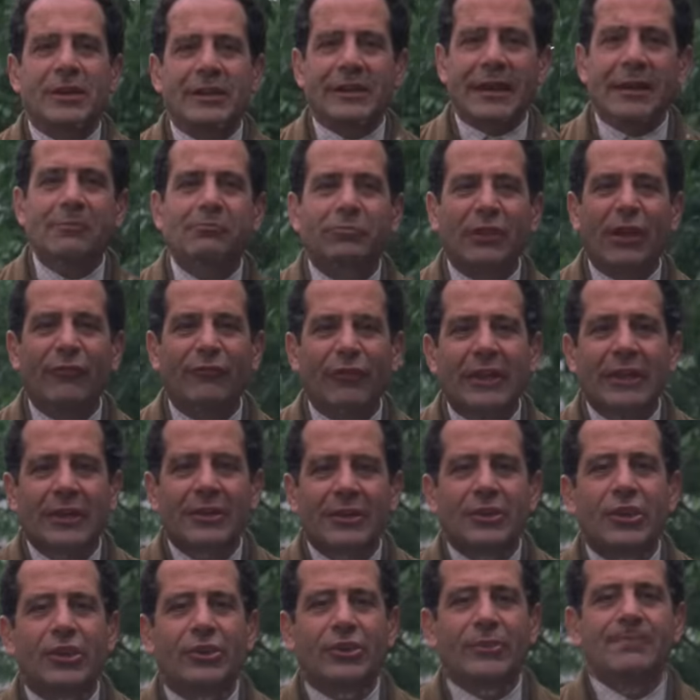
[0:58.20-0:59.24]
You think I'm
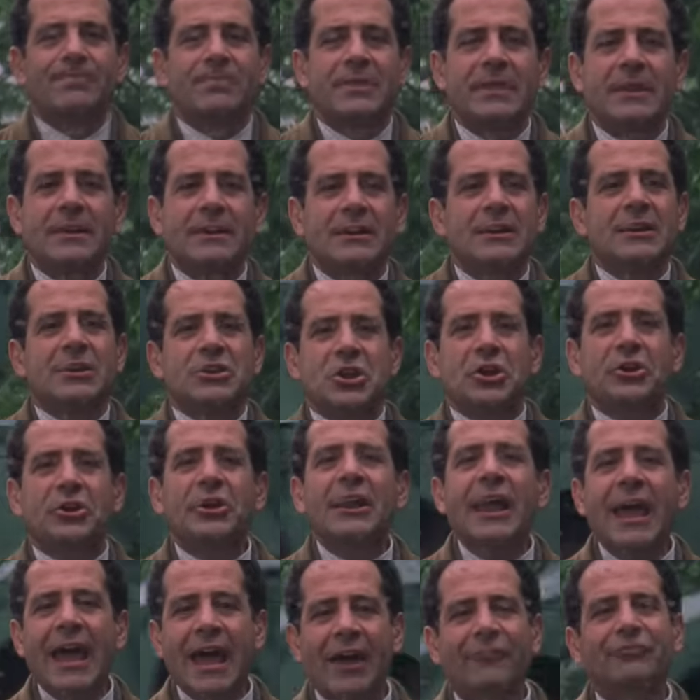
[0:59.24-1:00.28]
bluffing? You're,
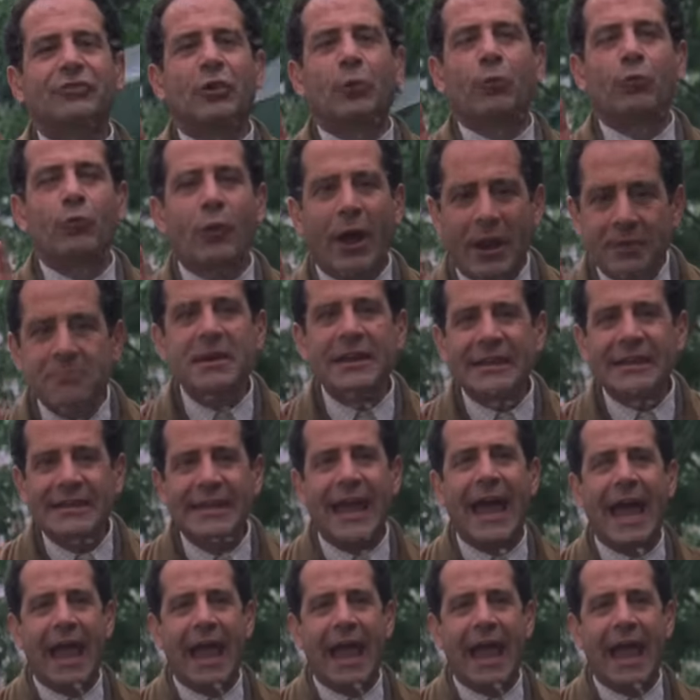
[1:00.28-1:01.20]
you're gonna have to run me